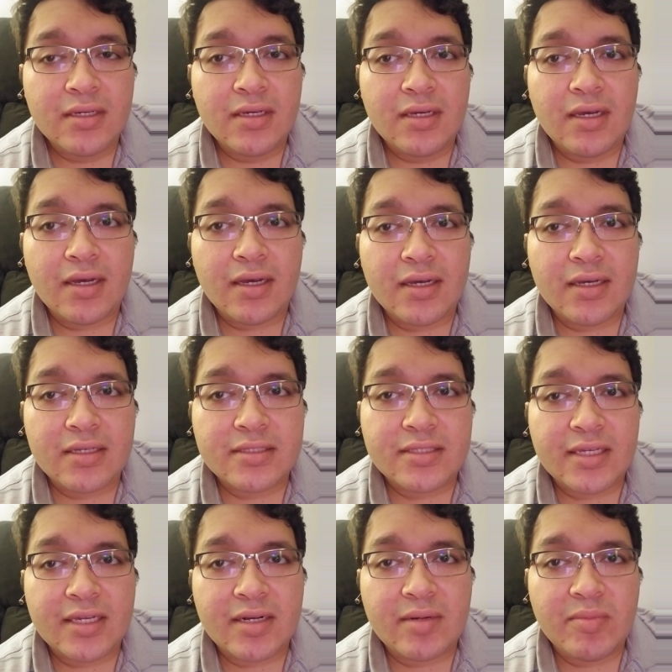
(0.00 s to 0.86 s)

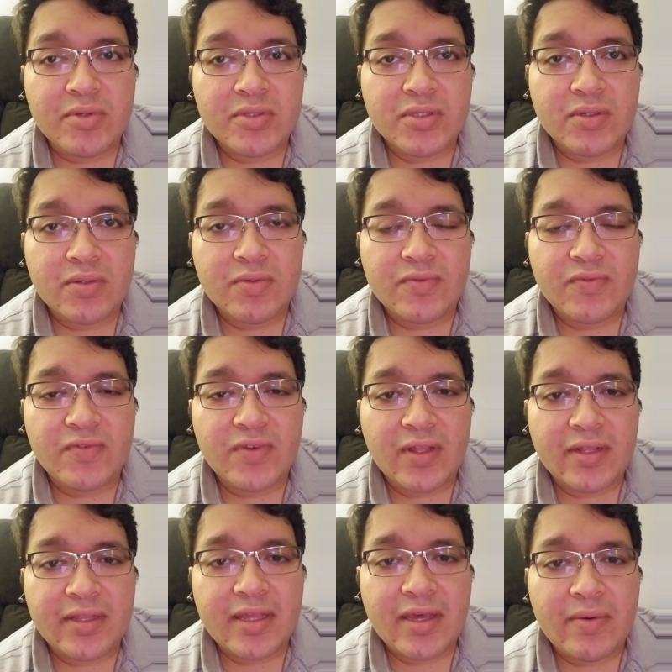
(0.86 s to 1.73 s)
Second episode
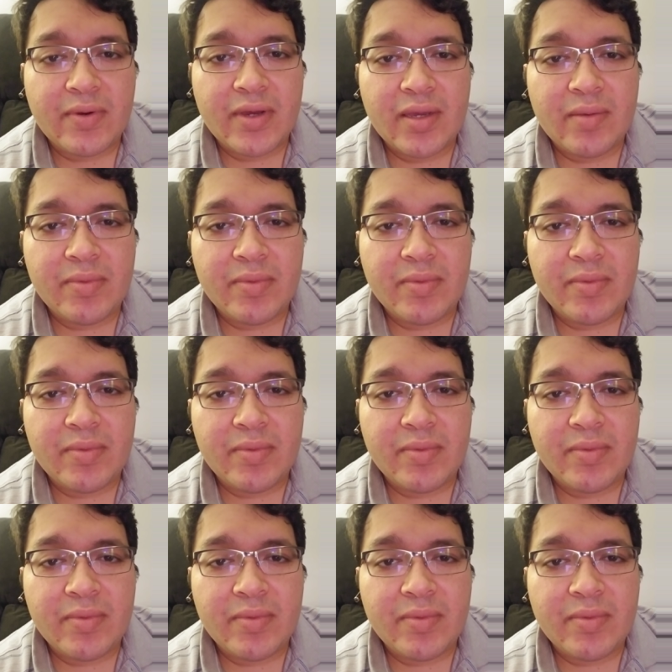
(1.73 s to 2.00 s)
felt that way,